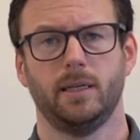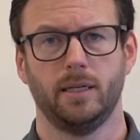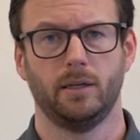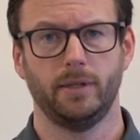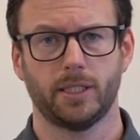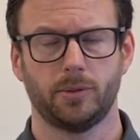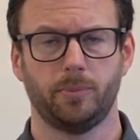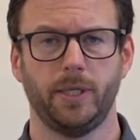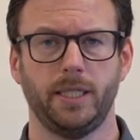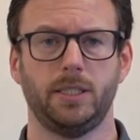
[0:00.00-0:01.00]

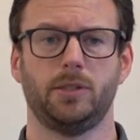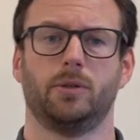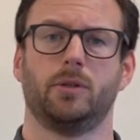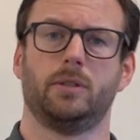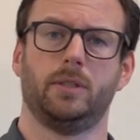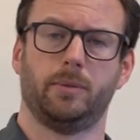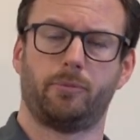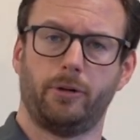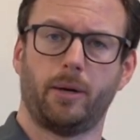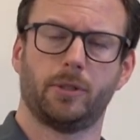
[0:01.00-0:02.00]
recipes or the
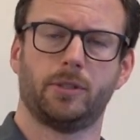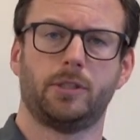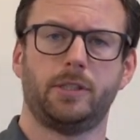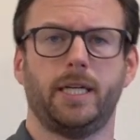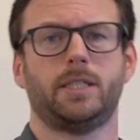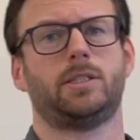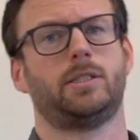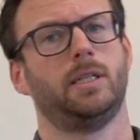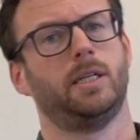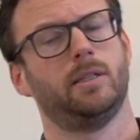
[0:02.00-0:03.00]
parameter
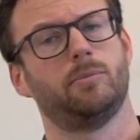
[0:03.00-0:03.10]
sets,